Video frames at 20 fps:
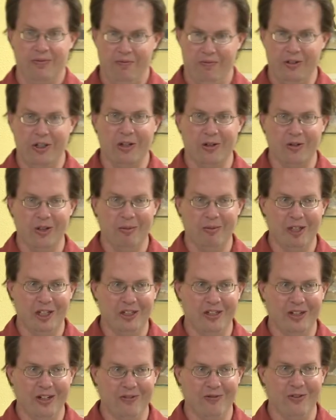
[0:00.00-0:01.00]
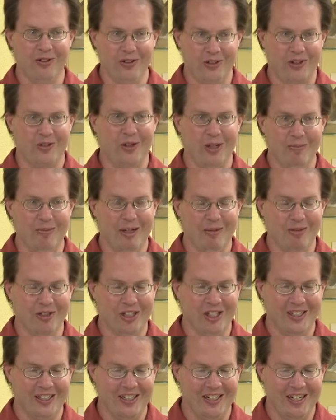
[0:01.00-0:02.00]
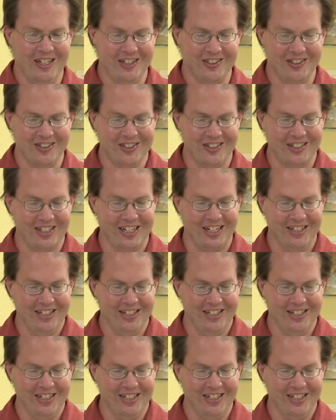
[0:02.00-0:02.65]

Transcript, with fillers: very limited there for the club members at the auctions.